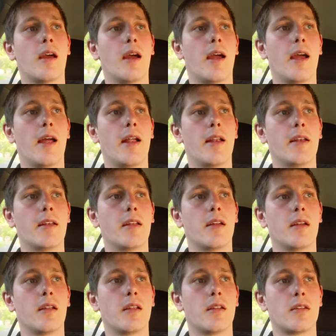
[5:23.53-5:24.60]
and
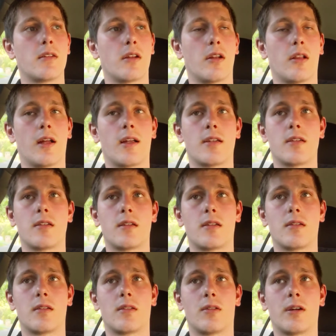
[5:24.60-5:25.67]
so last
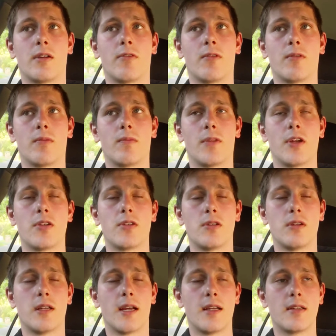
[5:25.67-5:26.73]
three or four, no
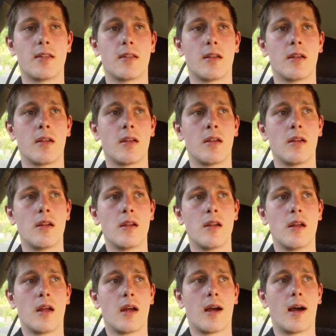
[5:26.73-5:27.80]
two days
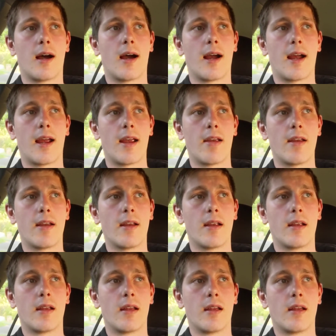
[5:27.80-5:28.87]
I
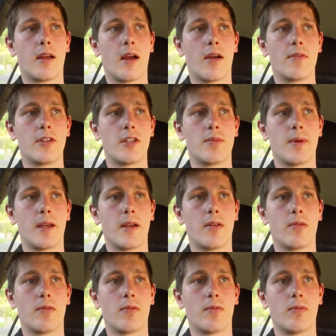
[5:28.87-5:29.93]
have just
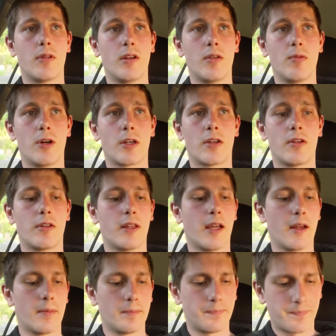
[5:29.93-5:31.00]
been really working on
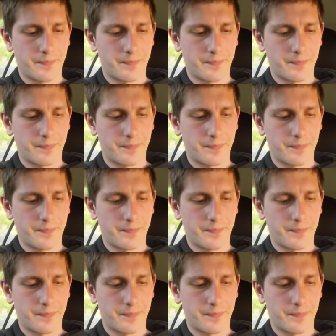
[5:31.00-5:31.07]
that.